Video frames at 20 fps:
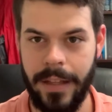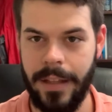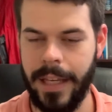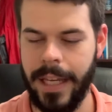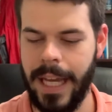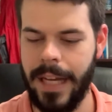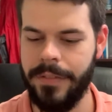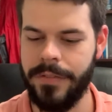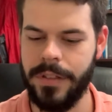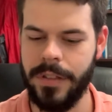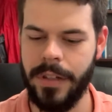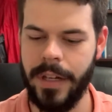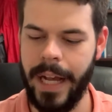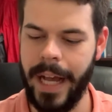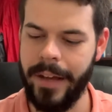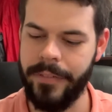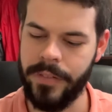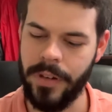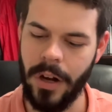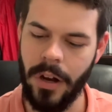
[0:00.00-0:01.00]
Like
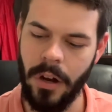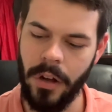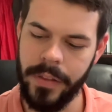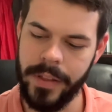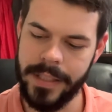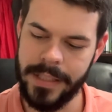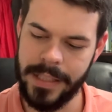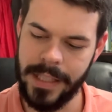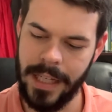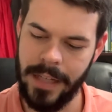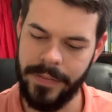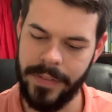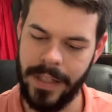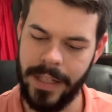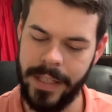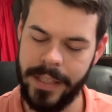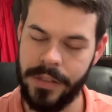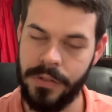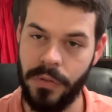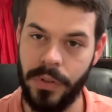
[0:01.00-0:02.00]
after all the stuff that
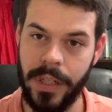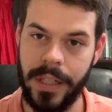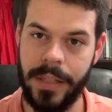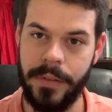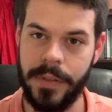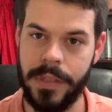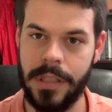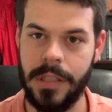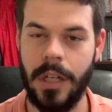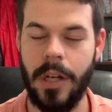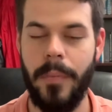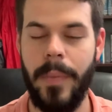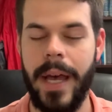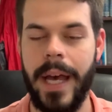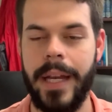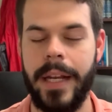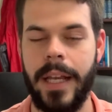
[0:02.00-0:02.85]
Israel did that was so bad,